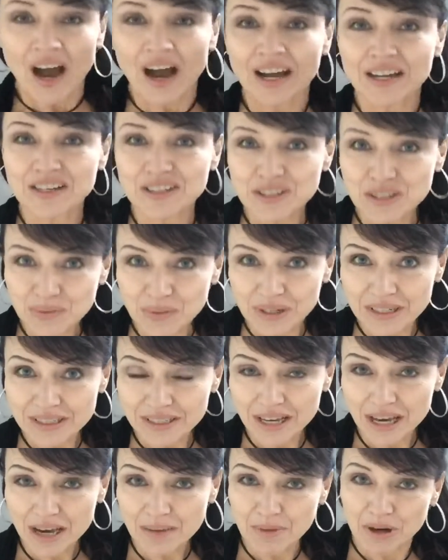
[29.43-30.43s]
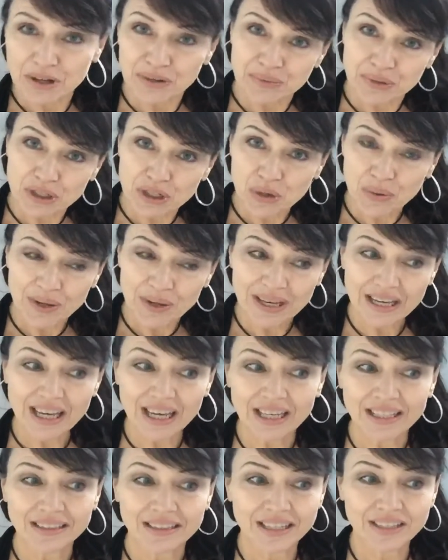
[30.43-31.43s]
I just wanted to come on real quick
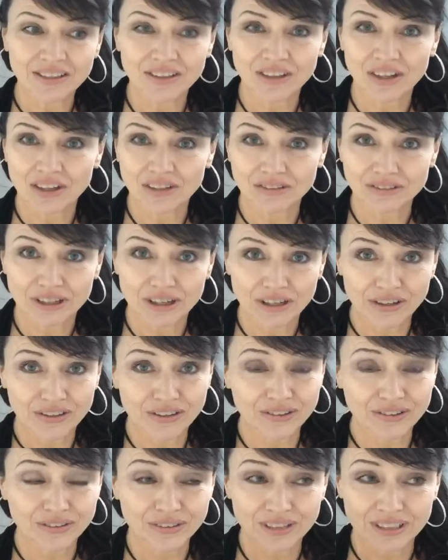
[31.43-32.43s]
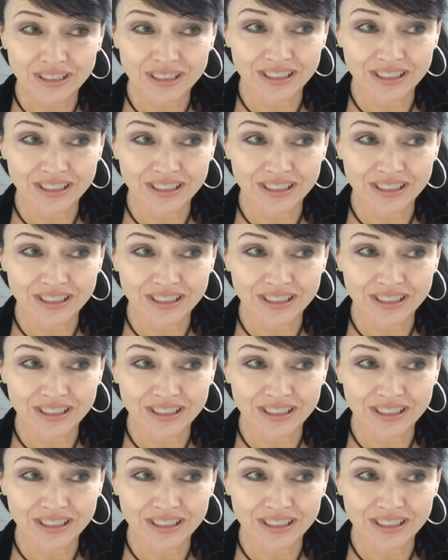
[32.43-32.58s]
and let y'all know